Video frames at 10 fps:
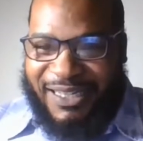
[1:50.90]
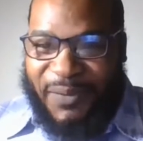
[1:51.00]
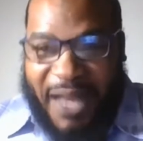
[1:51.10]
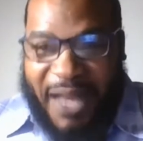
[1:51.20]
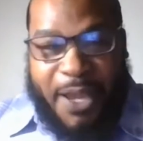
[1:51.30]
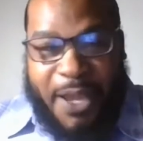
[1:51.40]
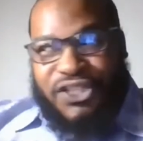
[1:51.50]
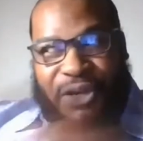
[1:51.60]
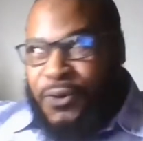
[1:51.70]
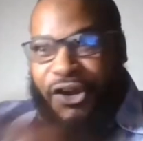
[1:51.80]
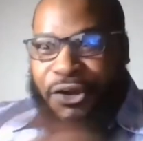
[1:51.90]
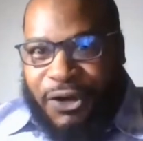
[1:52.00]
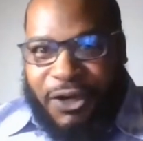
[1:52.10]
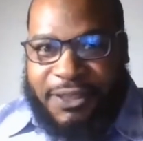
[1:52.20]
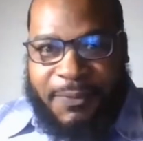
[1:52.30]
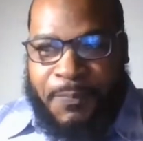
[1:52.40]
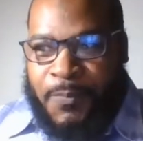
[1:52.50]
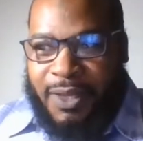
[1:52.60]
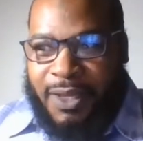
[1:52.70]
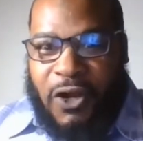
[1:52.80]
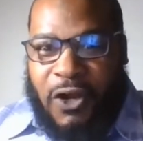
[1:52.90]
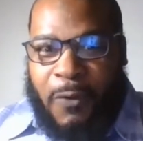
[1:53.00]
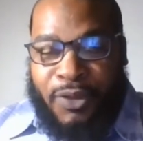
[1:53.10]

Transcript: black people are somewhere on the earth you know,